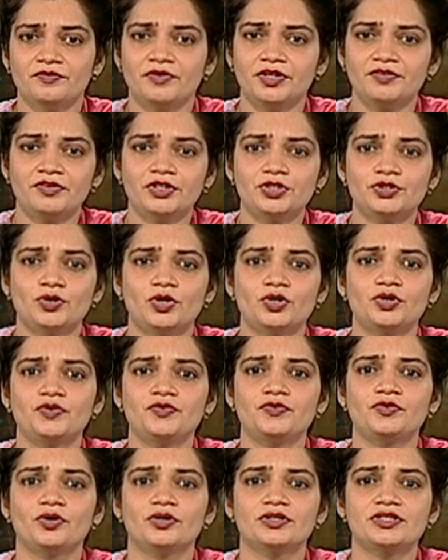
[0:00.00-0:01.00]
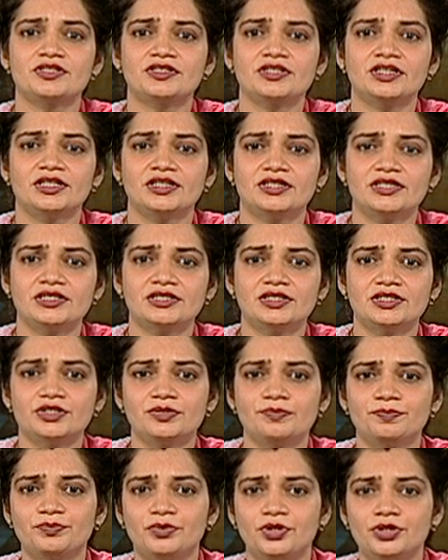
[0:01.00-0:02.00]
When we talk of constraints, it is
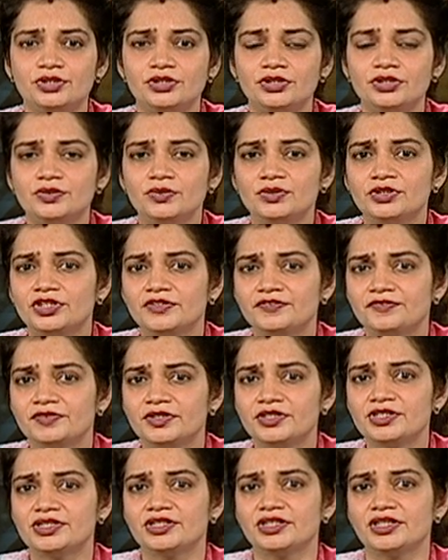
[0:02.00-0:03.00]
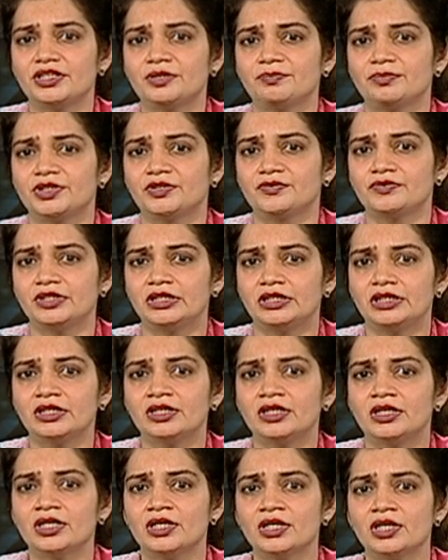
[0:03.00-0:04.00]
important to differentiate between
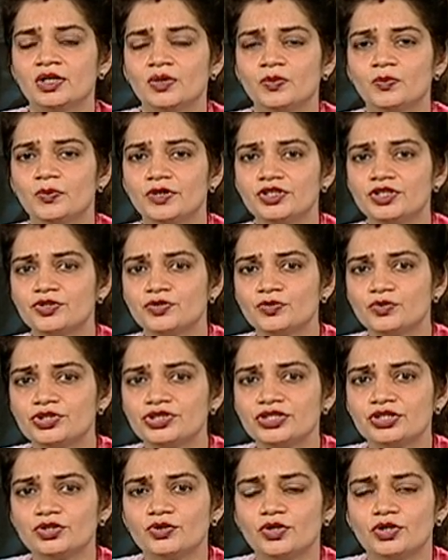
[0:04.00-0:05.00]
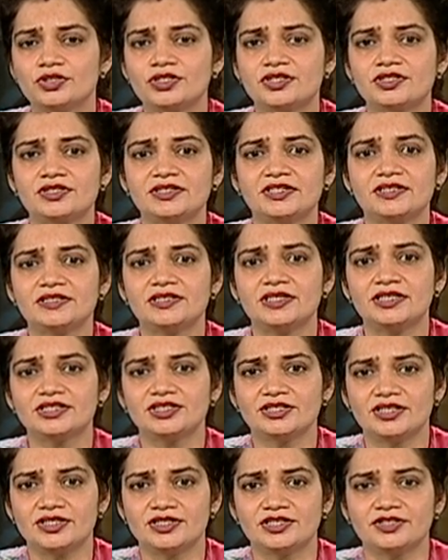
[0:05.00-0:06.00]
which social constraints are
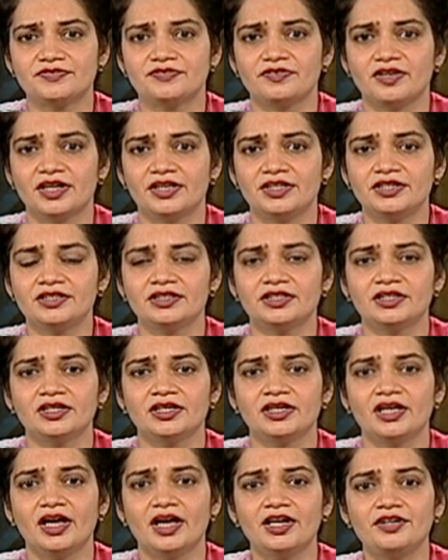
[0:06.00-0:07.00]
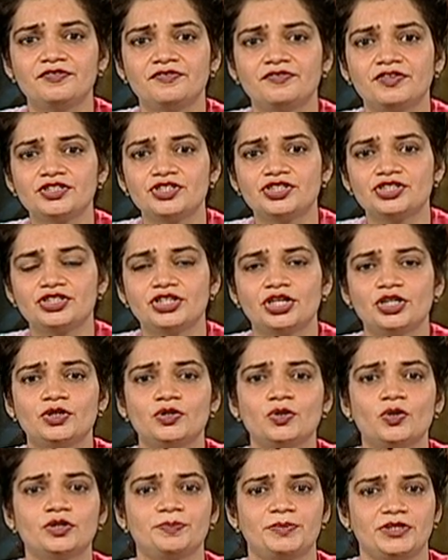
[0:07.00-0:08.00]
justified and which
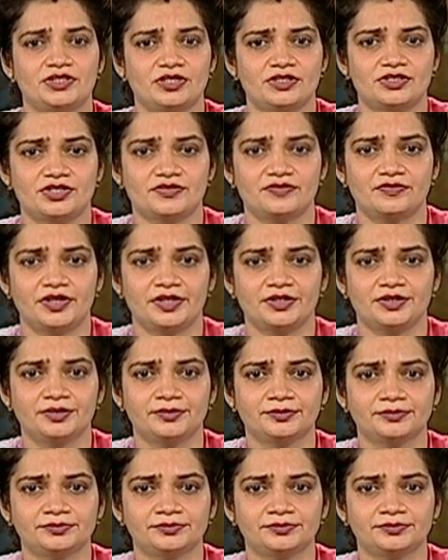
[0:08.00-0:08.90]
cannot be justified.